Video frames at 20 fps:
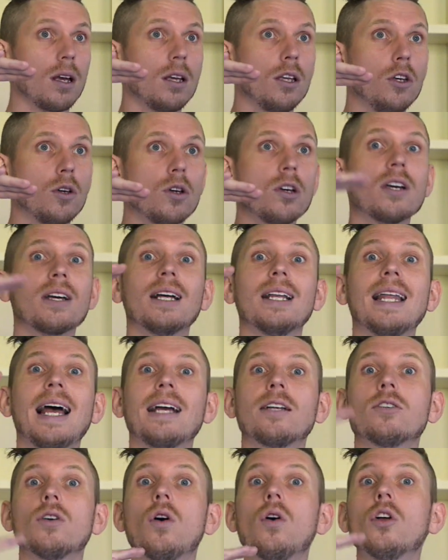you can
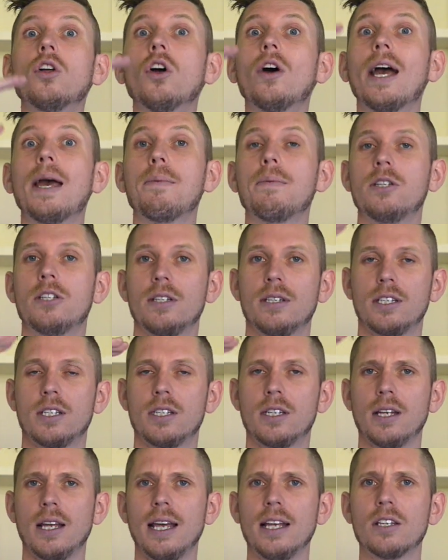collect all your images
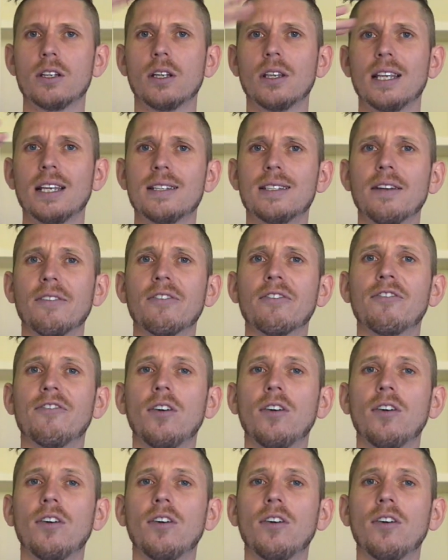into these different